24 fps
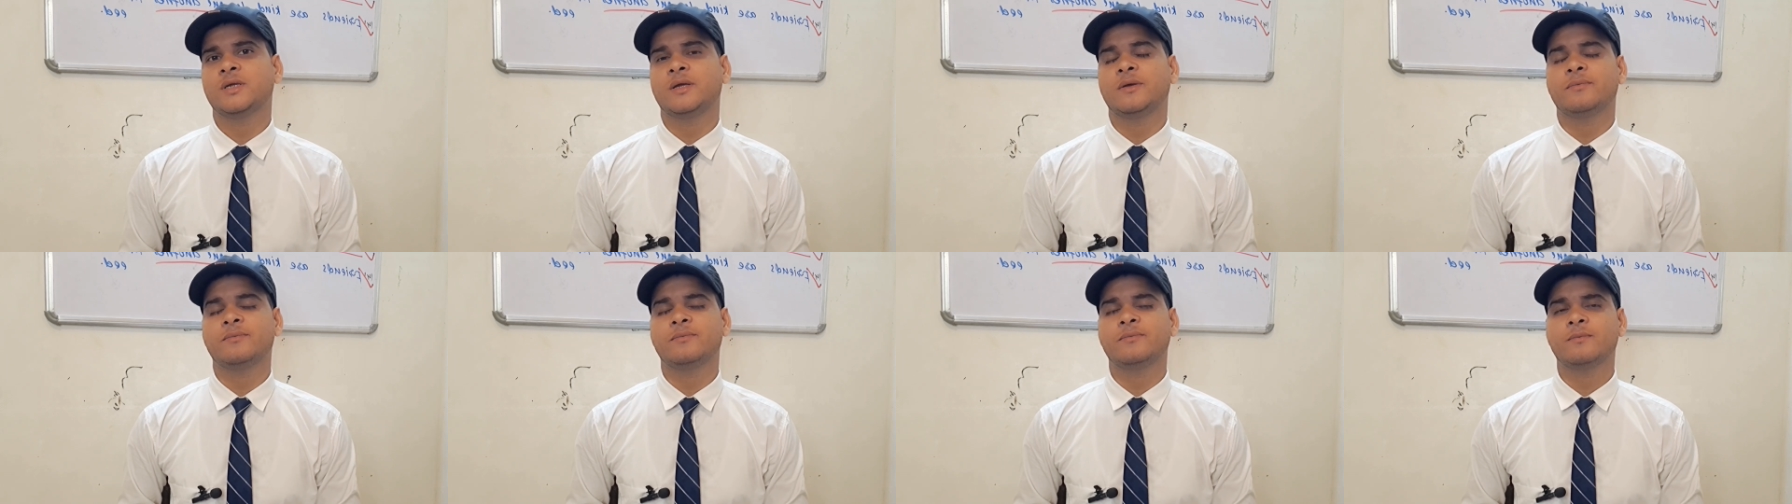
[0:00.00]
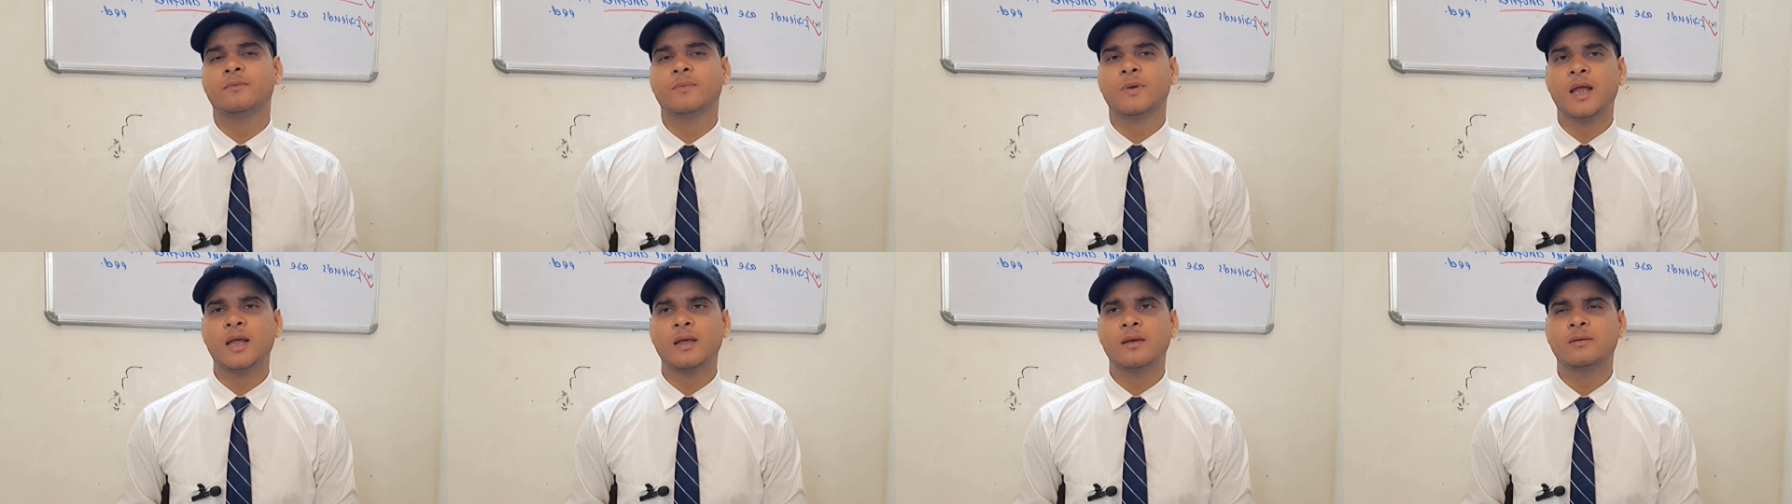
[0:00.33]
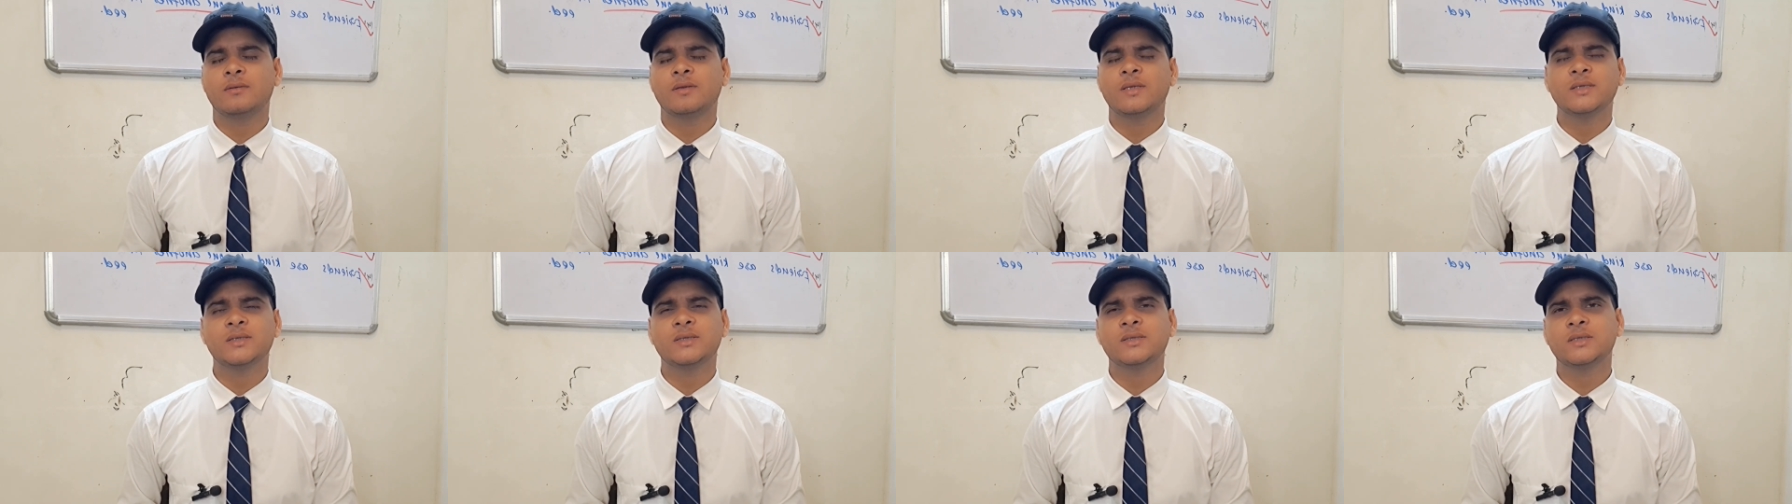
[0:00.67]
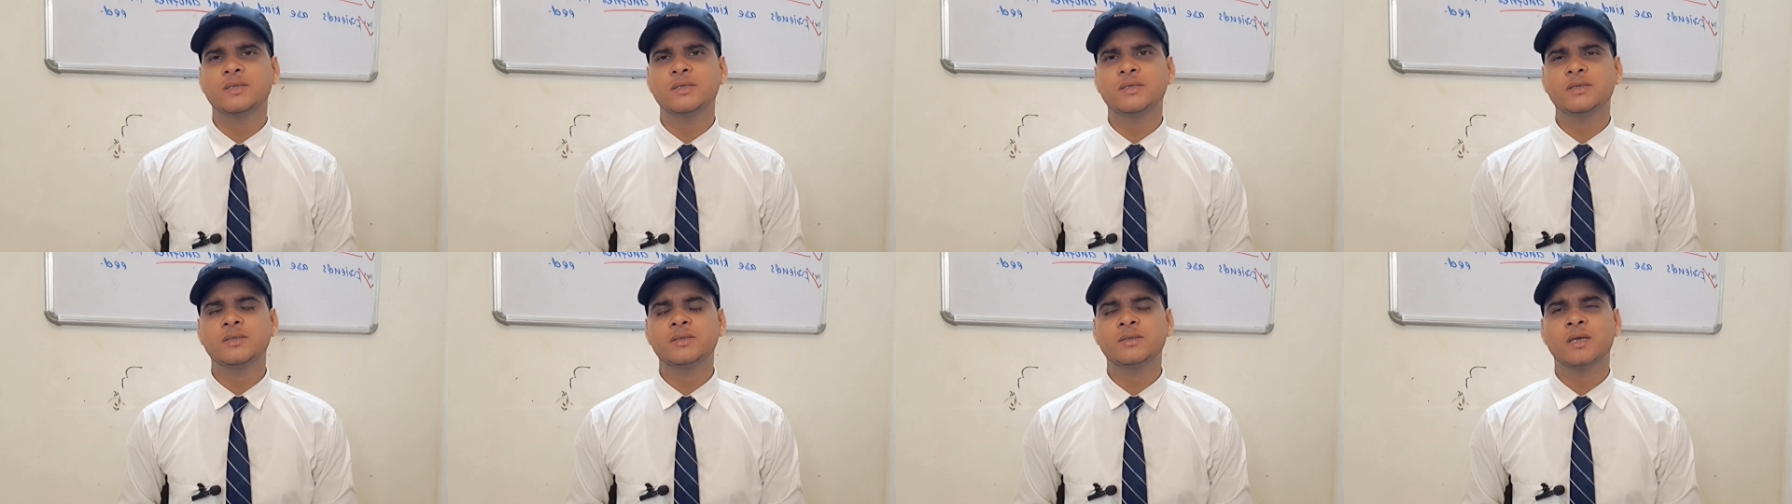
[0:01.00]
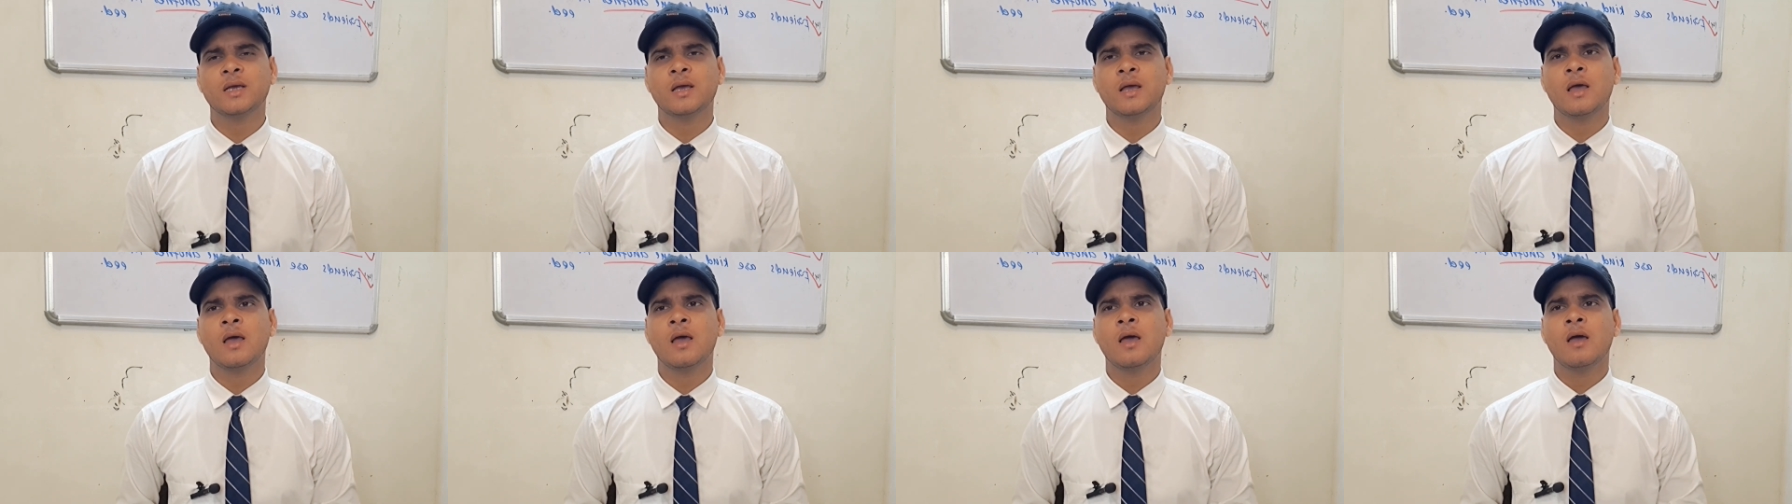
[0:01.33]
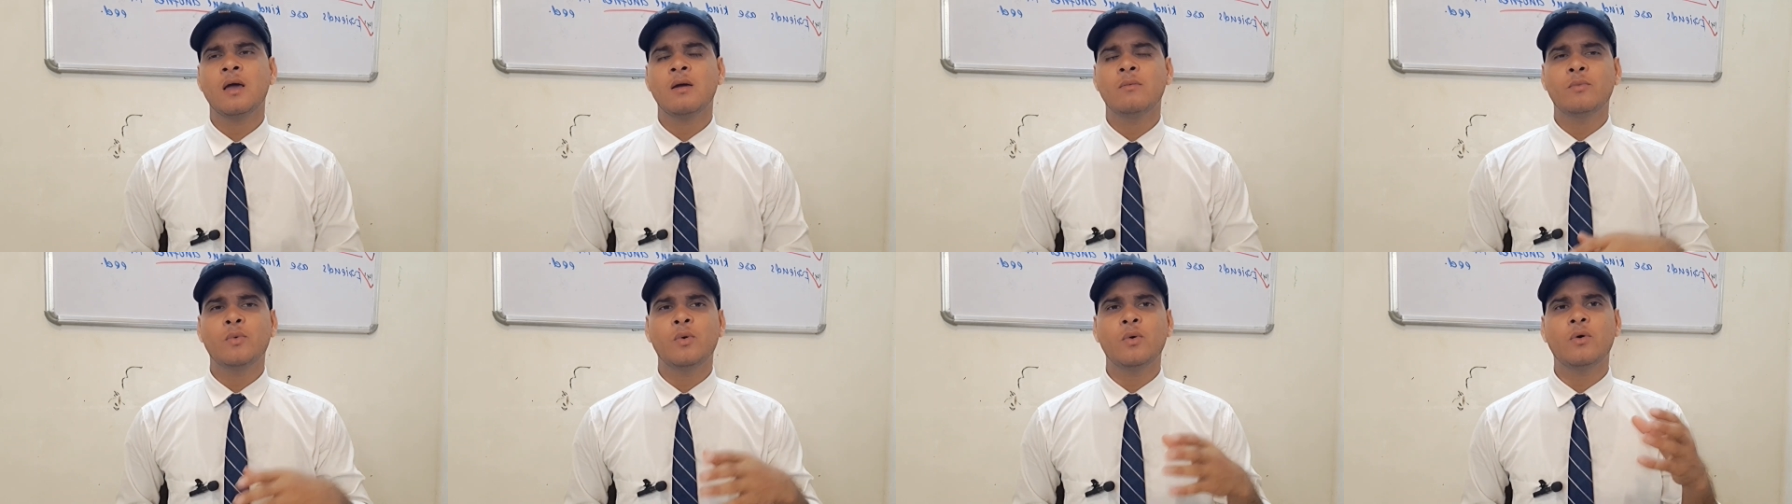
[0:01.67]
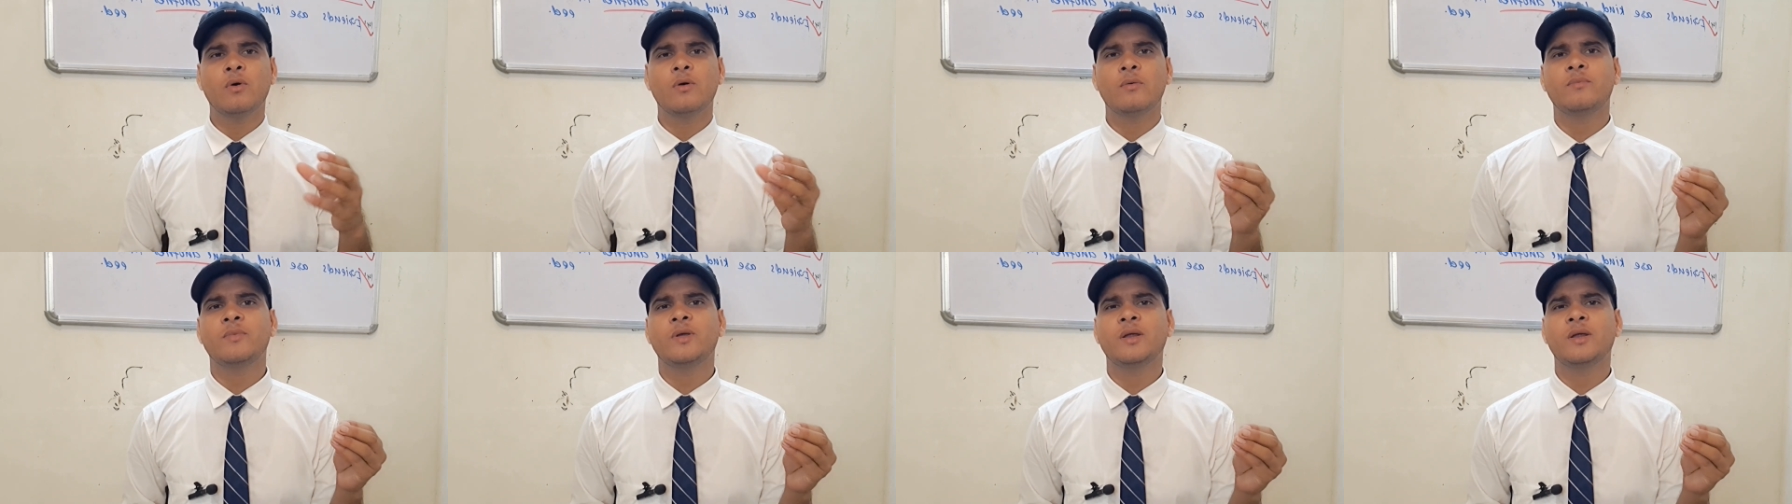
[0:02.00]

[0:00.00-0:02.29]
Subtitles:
step. Like this is for